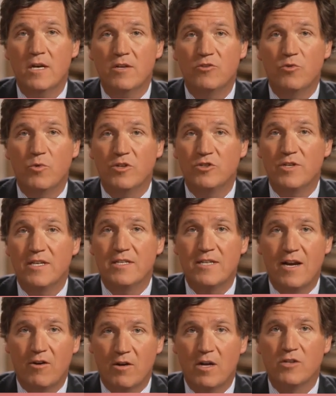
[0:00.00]
to which the
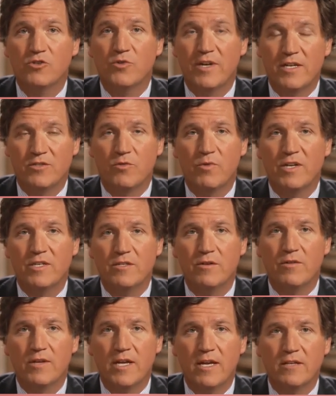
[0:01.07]
entire country has a right to
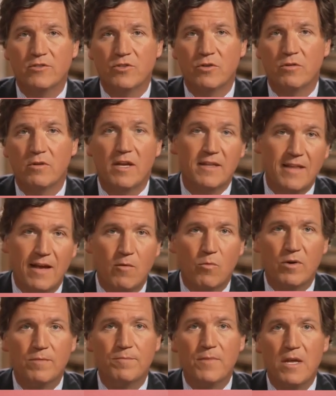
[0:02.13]
know the answer, like that one.
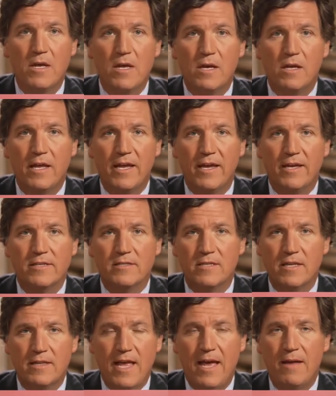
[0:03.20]
Clay Higgins
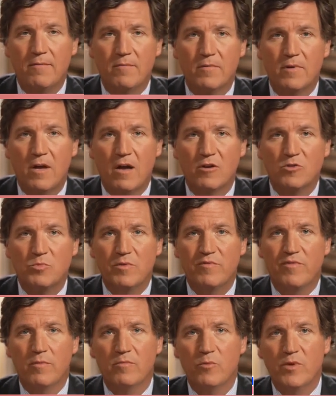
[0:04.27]
did that. Congressman
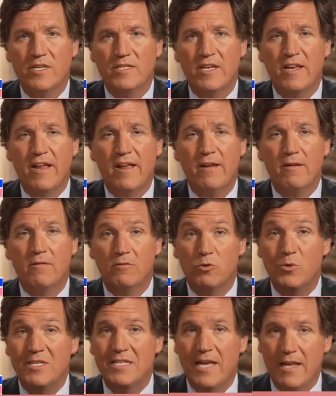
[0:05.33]
from Louisiana,
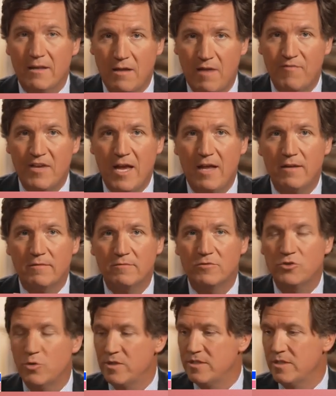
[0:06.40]
Lafayette,
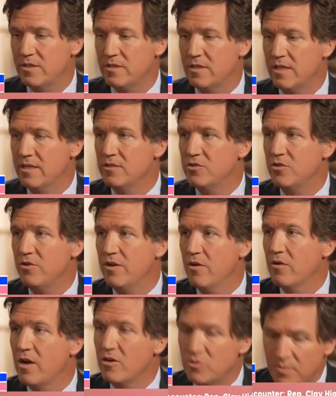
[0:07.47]
joins us in studio.
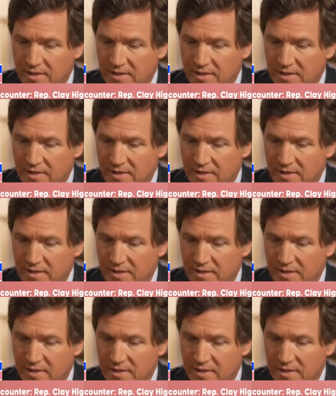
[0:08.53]
Congressman,